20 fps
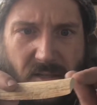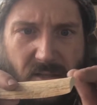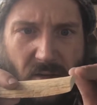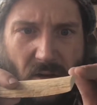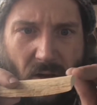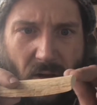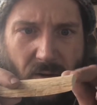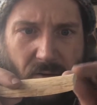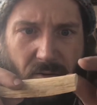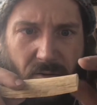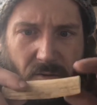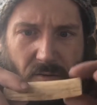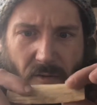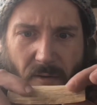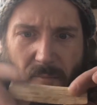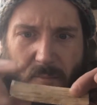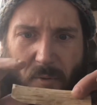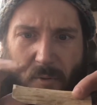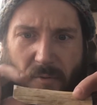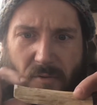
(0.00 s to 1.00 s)
contour
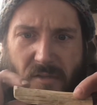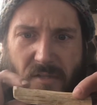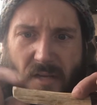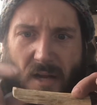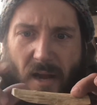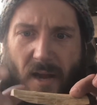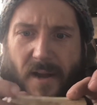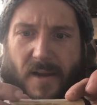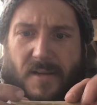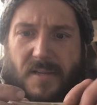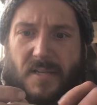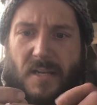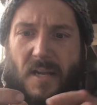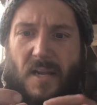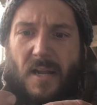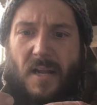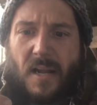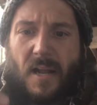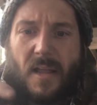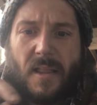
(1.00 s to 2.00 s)
on both sides,
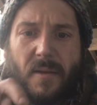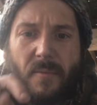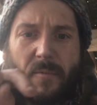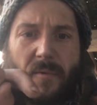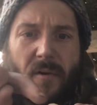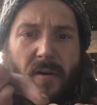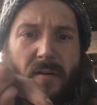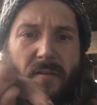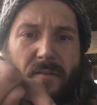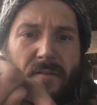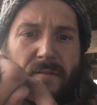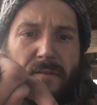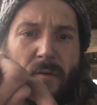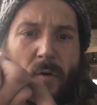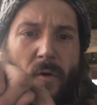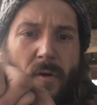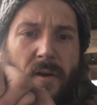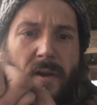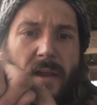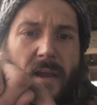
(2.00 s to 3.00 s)
and then we're going to
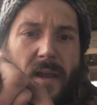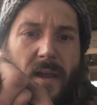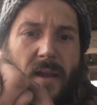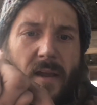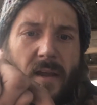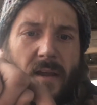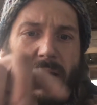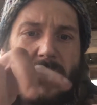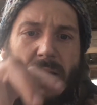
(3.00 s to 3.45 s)
fork it